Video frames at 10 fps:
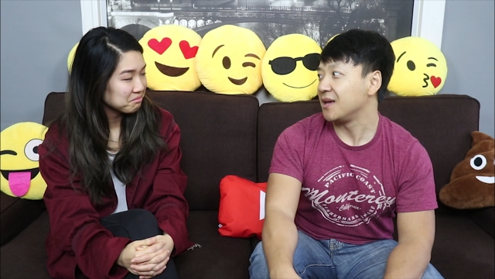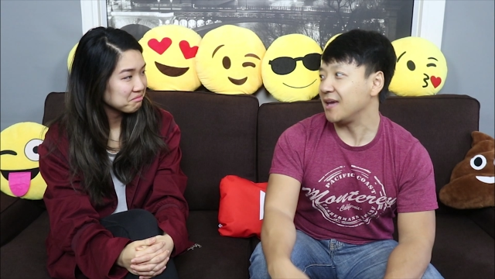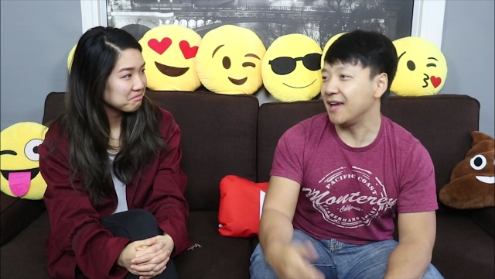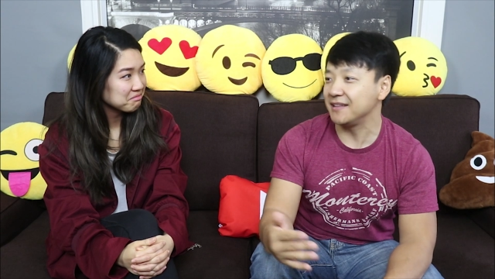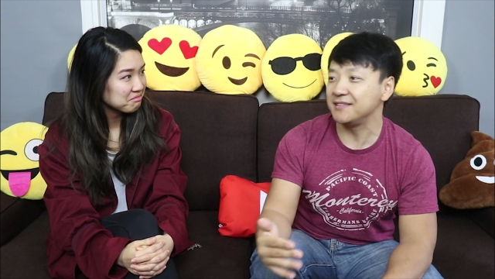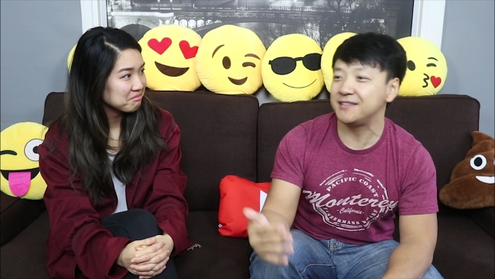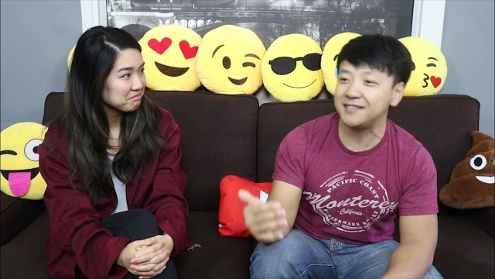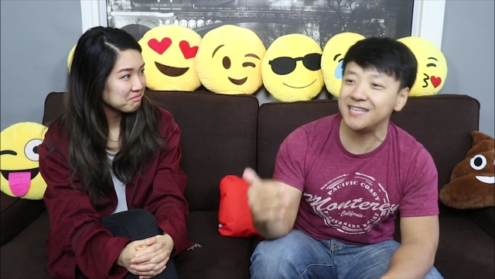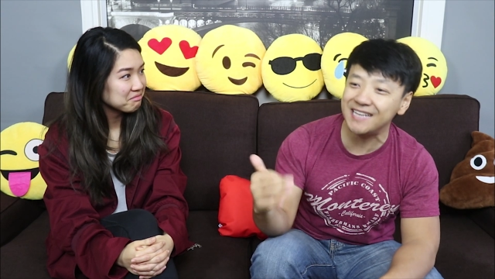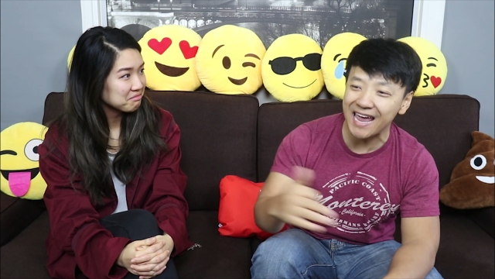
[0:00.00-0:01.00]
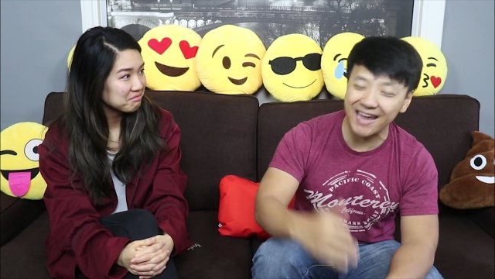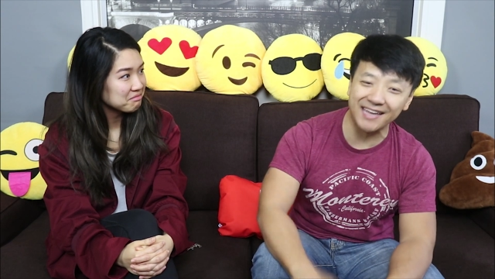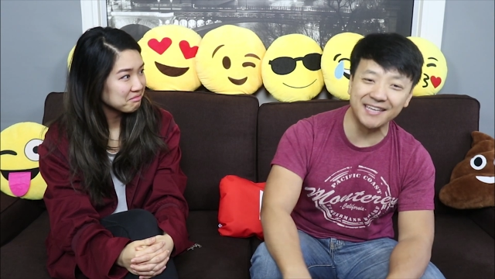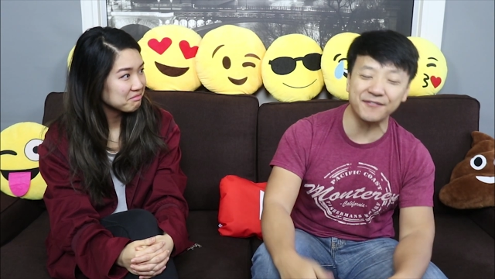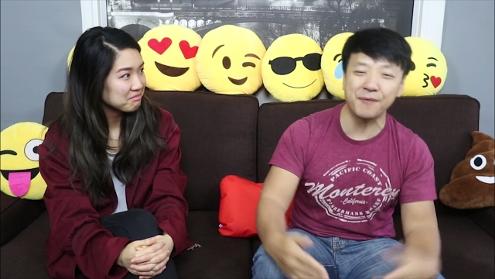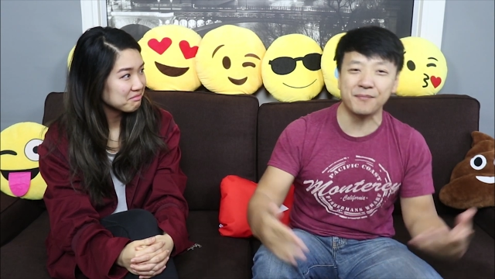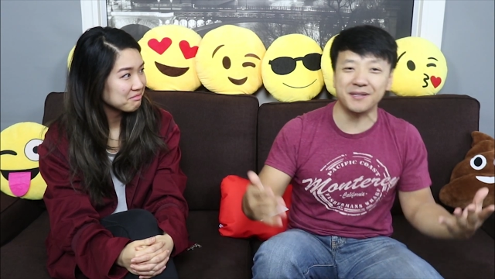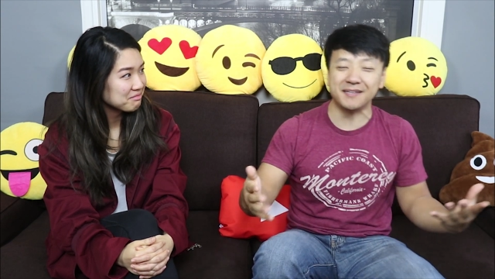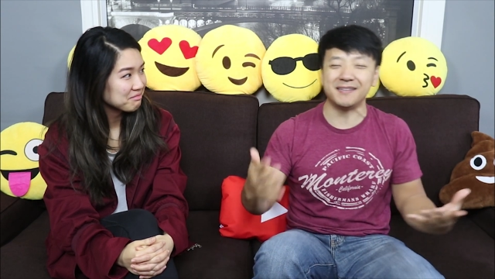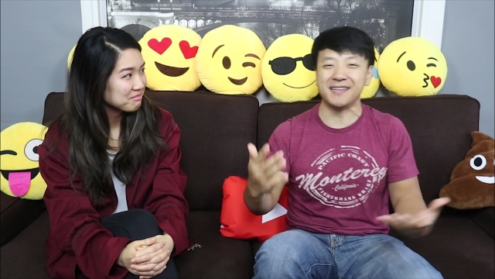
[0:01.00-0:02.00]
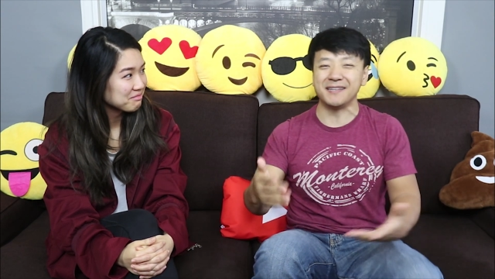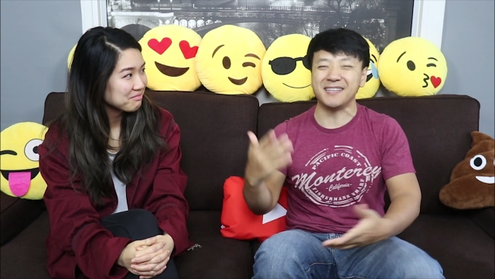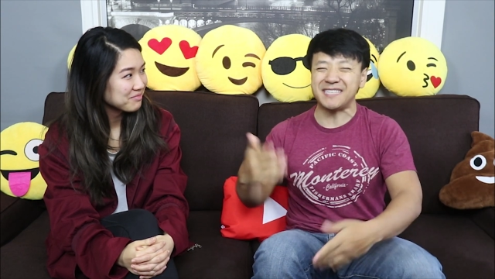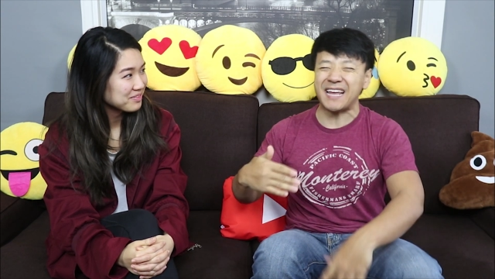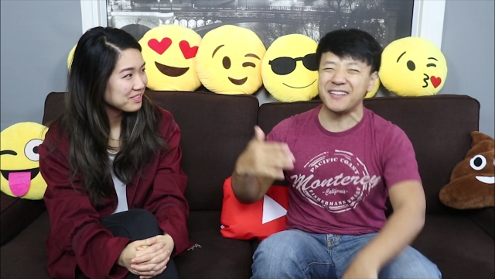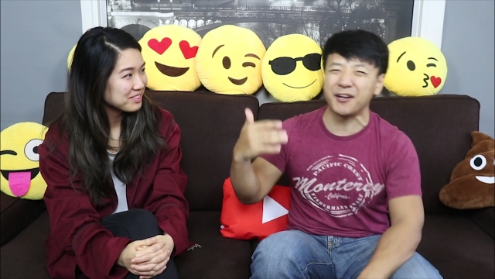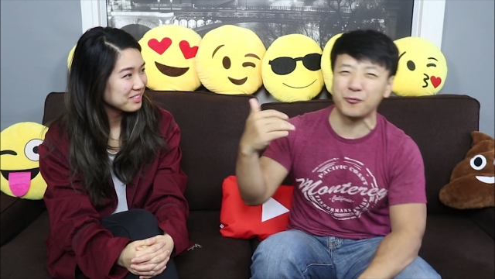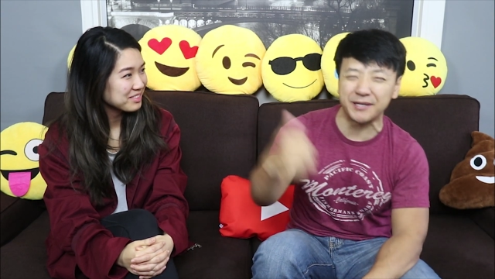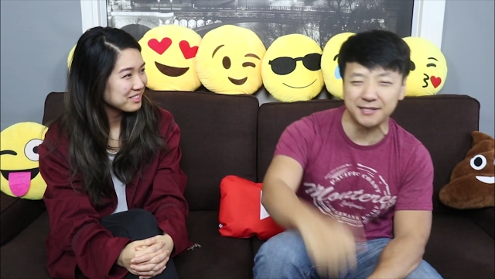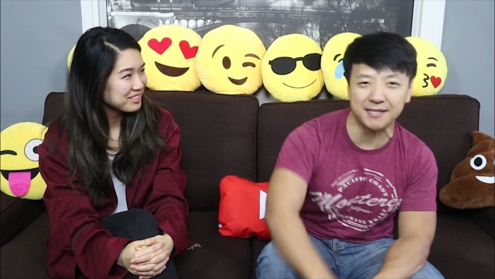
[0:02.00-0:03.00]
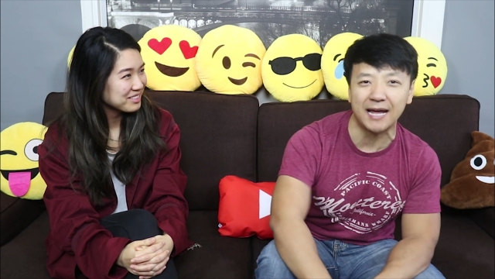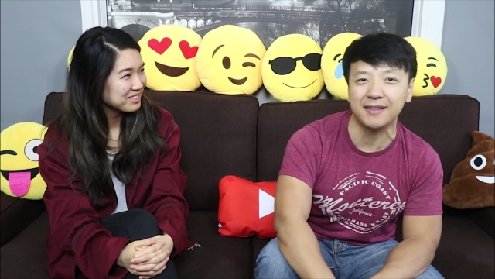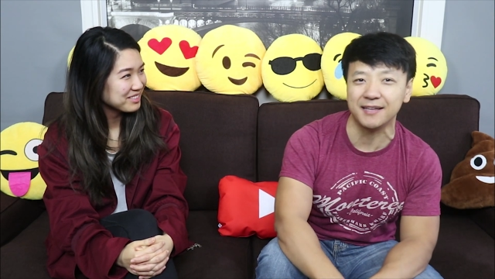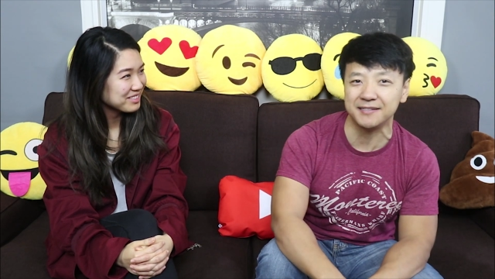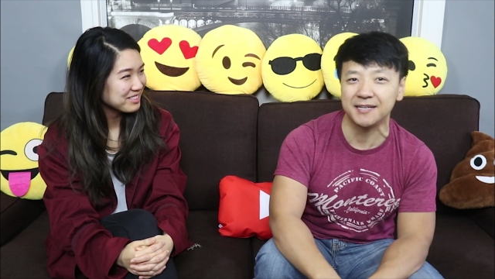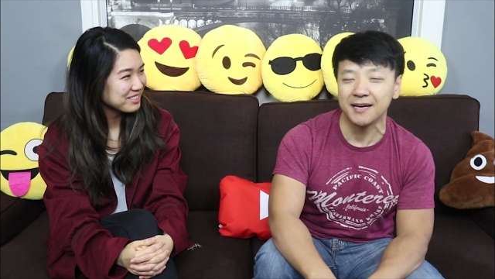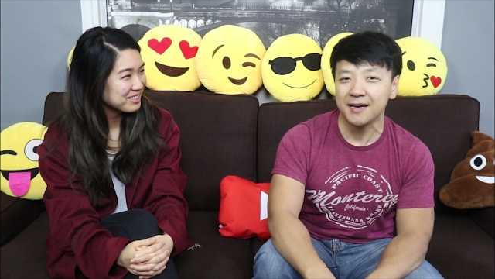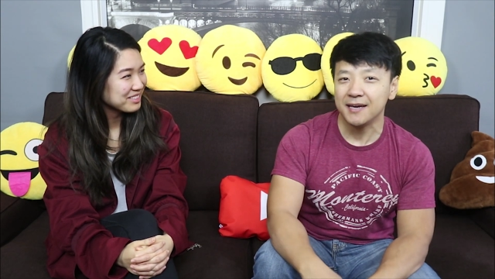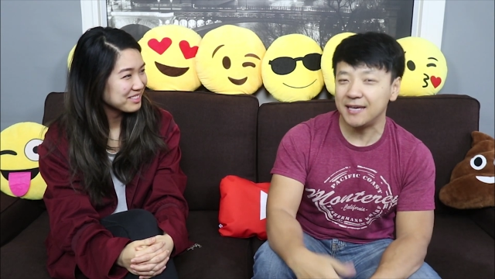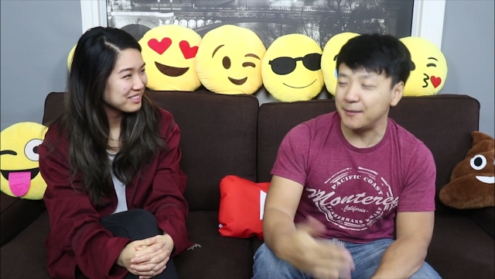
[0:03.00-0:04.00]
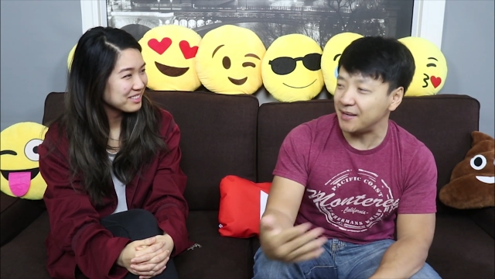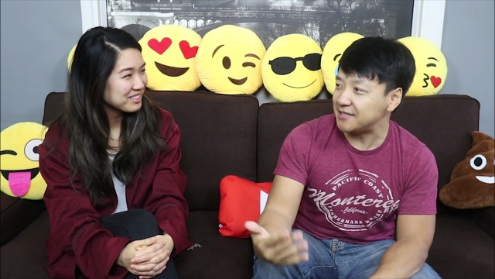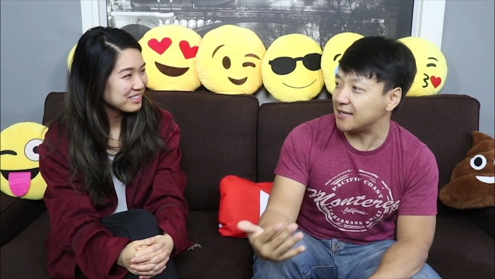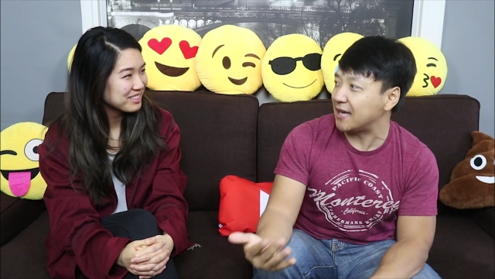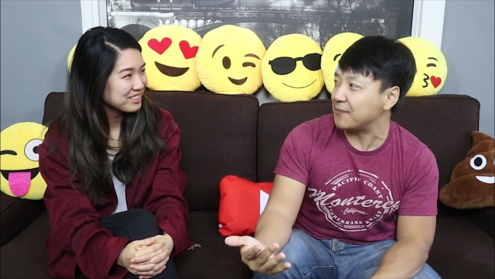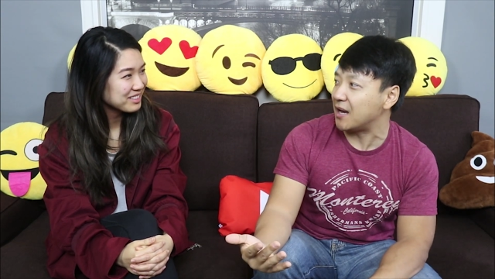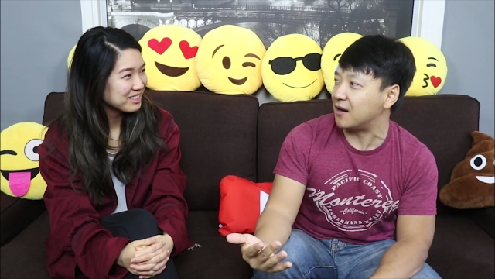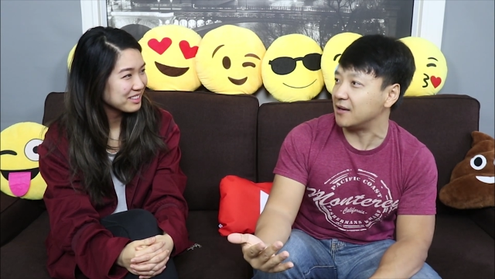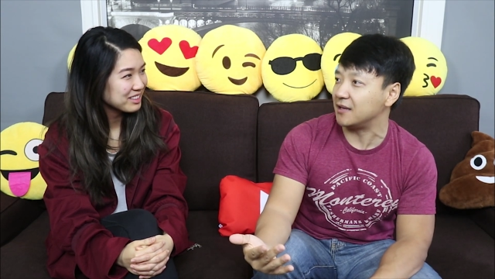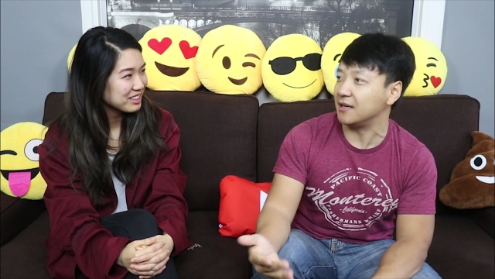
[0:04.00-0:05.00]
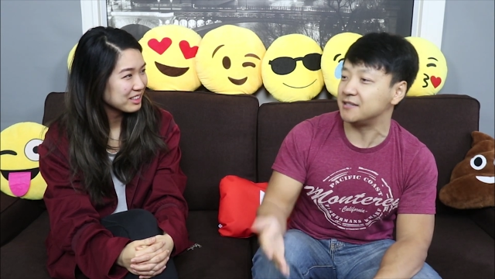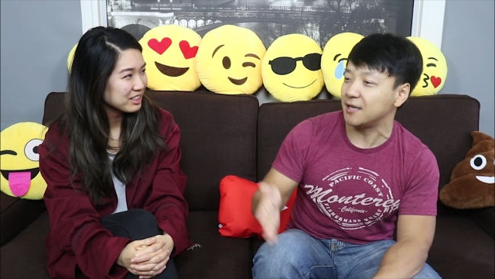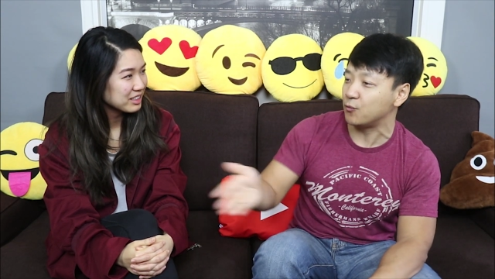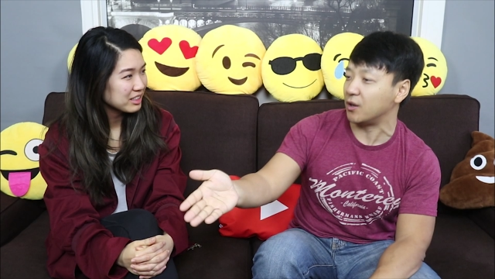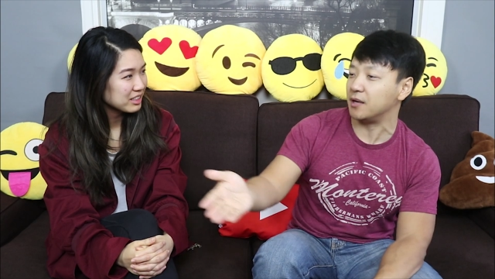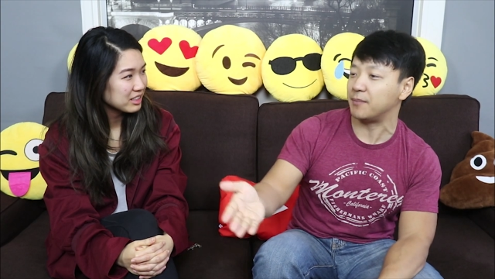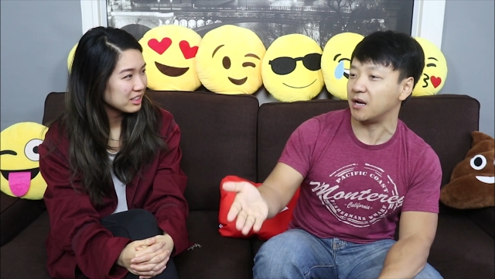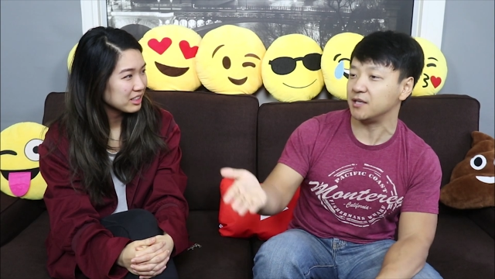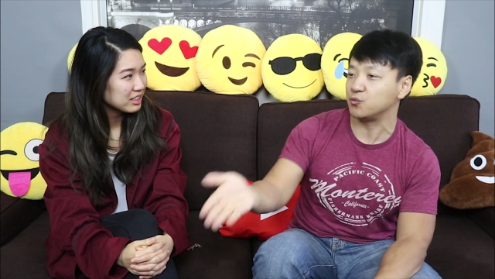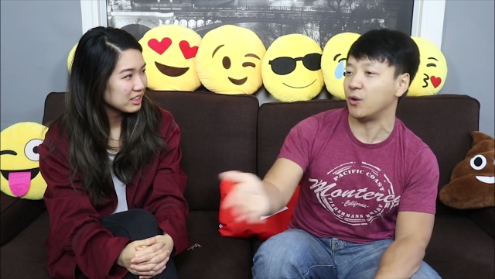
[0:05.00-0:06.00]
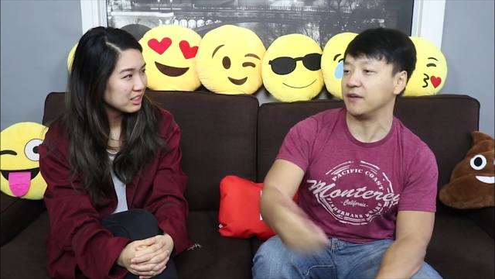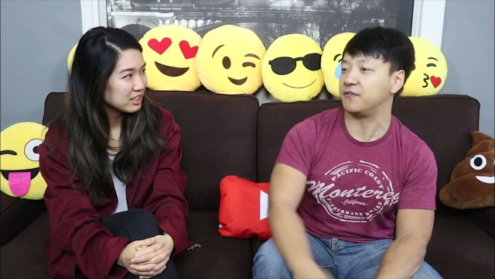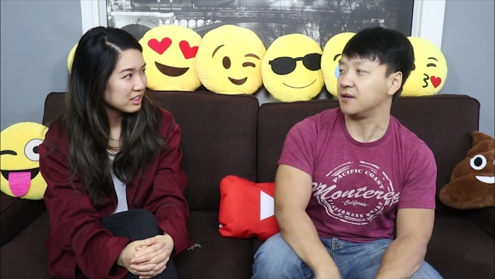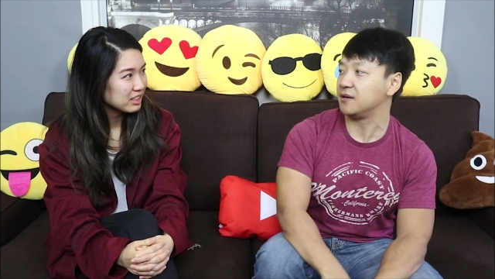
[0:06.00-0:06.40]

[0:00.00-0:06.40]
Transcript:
Speaker 1: And today, even let's add another reason to that list. He basically came out and, said what about his wife?